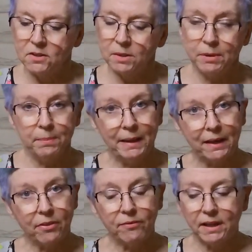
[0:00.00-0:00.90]
So I'm going to
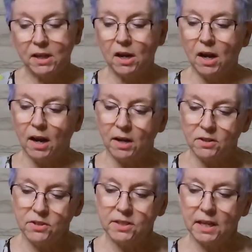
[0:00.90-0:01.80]
pick three
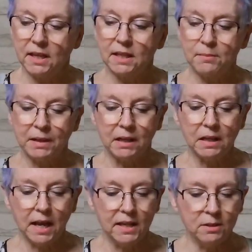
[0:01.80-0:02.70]
cards, and I'm
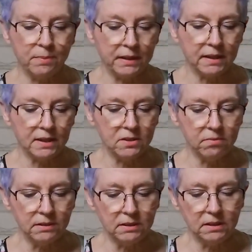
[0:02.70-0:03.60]
inclined to pick
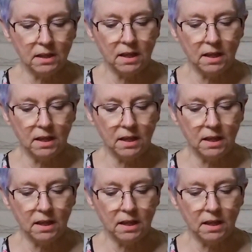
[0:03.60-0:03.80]
this one,